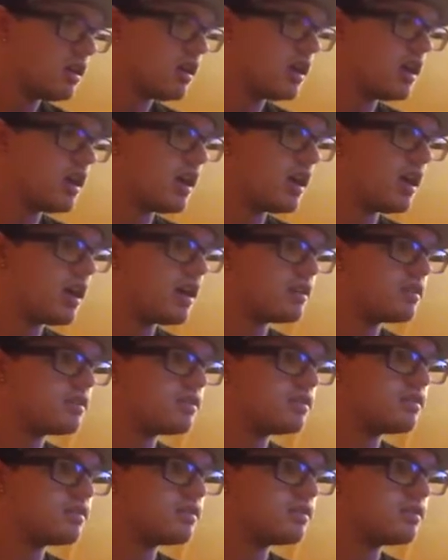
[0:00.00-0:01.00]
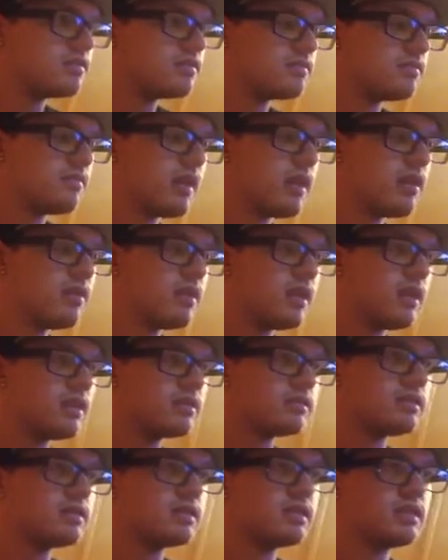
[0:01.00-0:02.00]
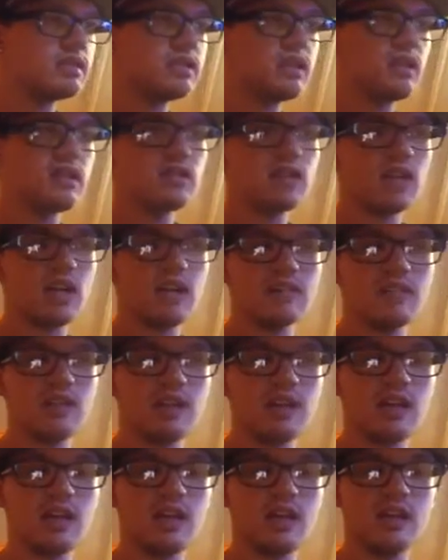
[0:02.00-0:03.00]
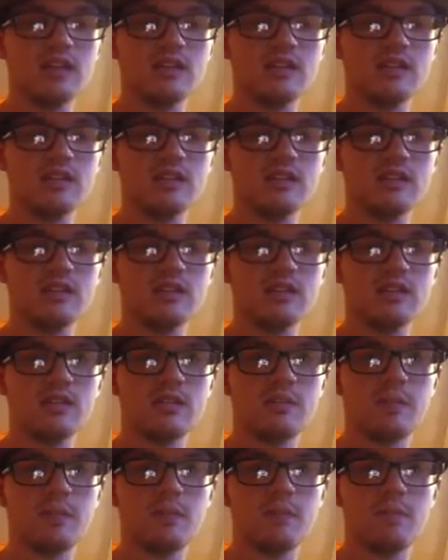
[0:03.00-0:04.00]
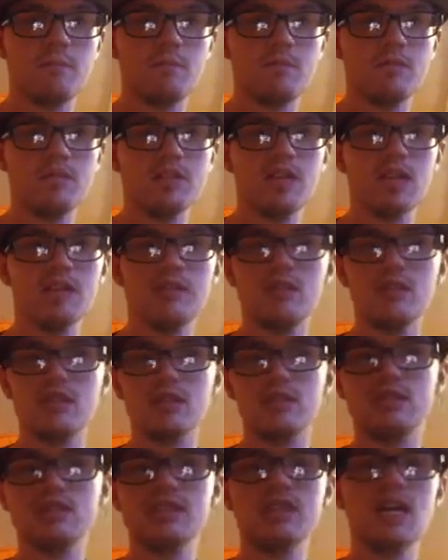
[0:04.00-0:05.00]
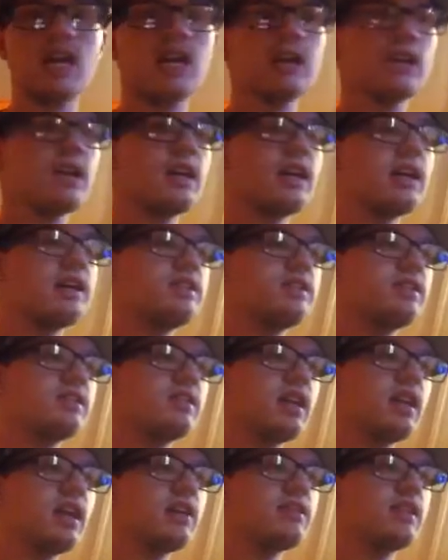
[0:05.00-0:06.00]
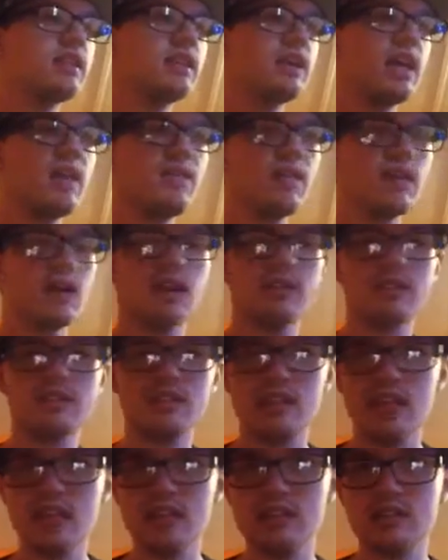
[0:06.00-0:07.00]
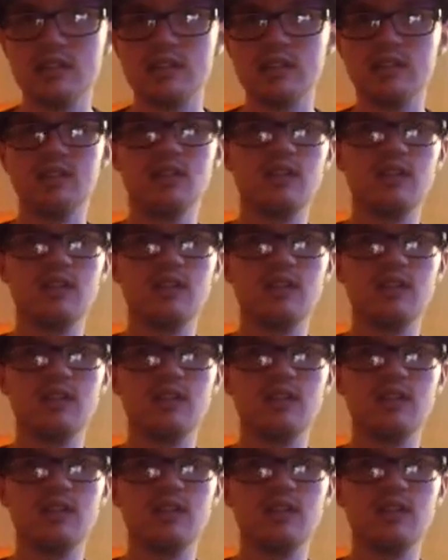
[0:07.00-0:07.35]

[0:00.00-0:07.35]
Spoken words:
And apparently Sarah left, and she asked for the check, and she left, and Ava got ticked.